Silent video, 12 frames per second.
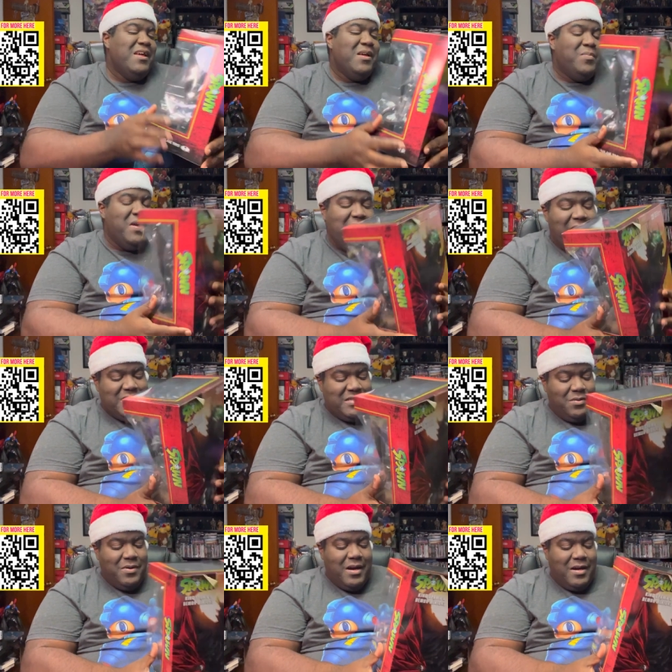But yeah,
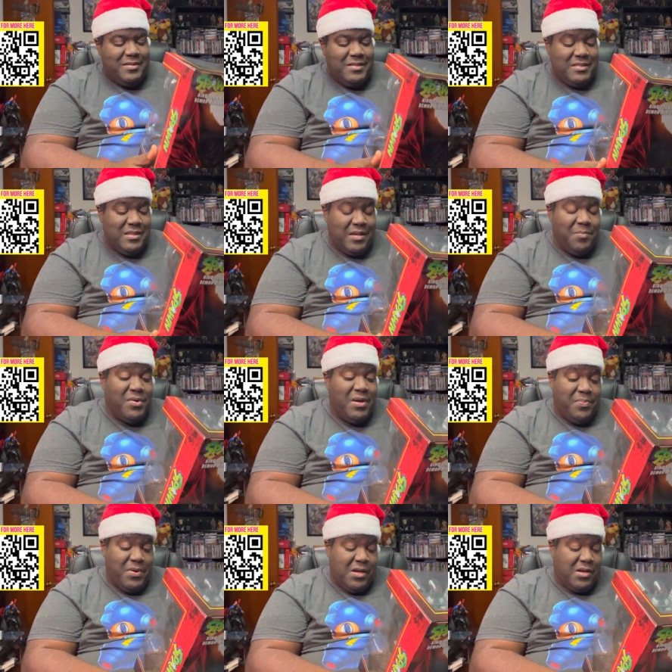so this looking
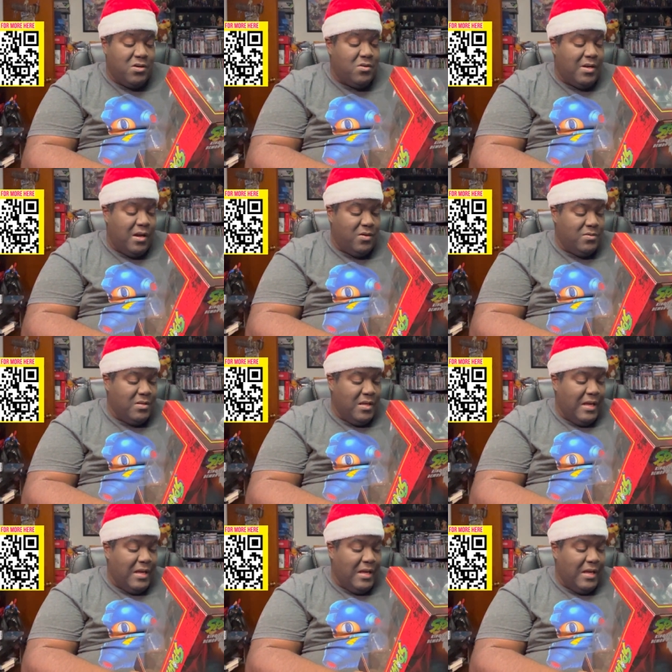pretty cool, though.